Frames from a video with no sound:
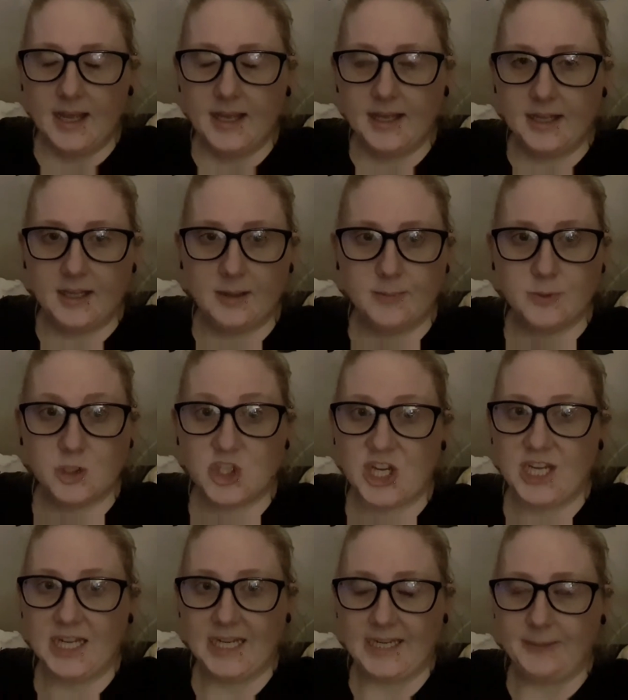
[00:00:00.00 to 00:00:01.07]
Um,
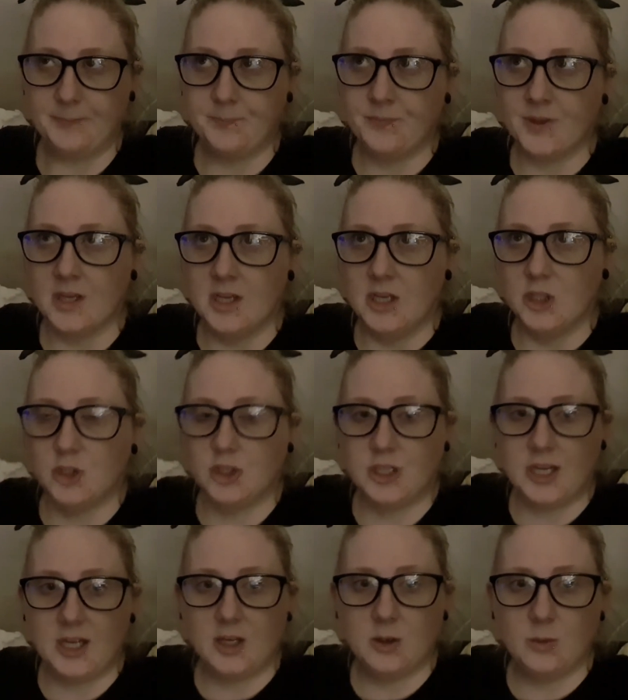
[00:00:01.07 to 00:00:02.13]
chili.
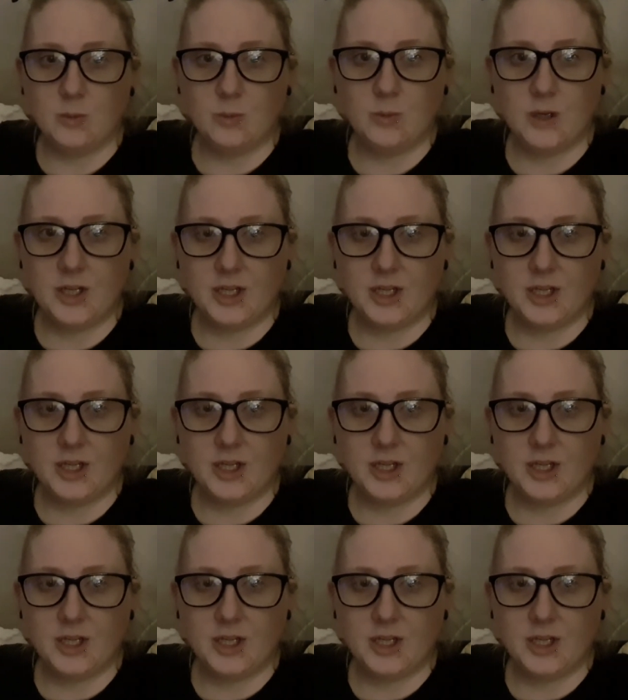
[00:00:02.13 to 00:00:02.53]
So